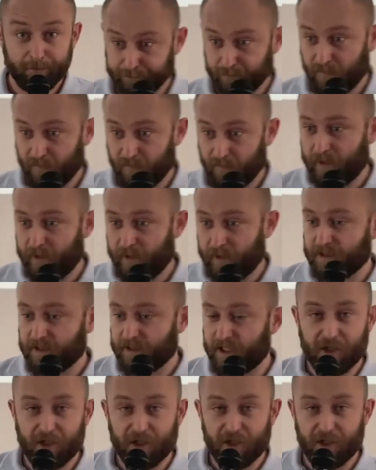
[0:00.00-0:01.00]
right,
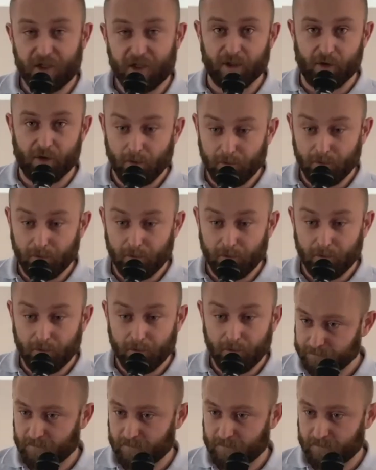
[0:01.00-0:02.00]
attached to a drone.
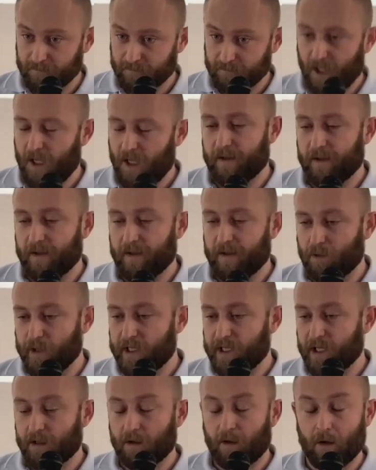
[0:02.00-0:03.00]
And so we
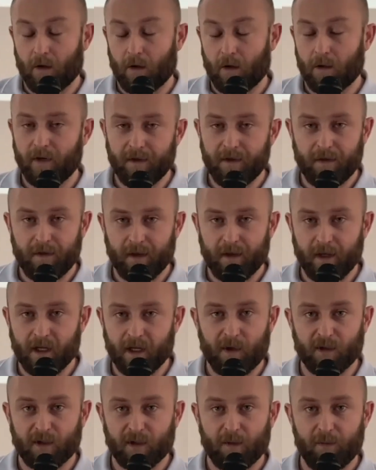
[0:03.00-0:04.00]
can already think about
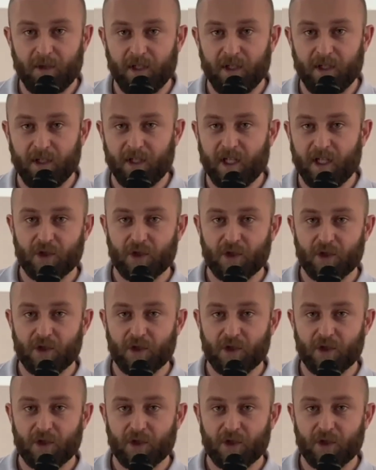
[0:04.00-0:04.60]
applications